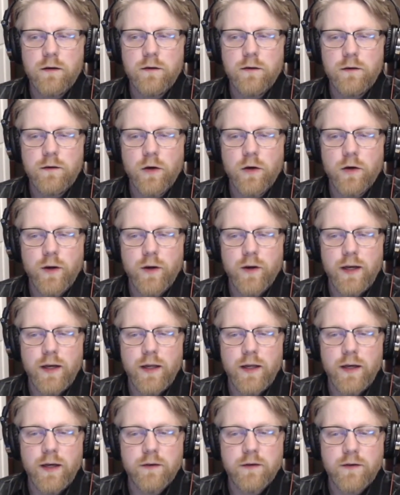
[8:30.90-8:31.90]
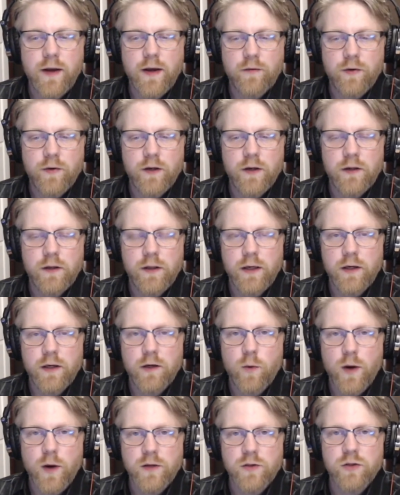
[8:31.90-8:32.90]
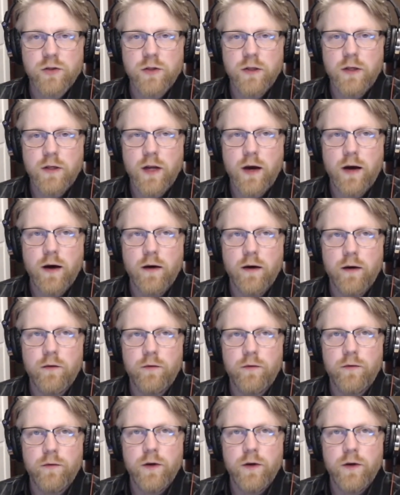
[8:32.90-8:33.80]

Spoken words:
it is definitely a question of,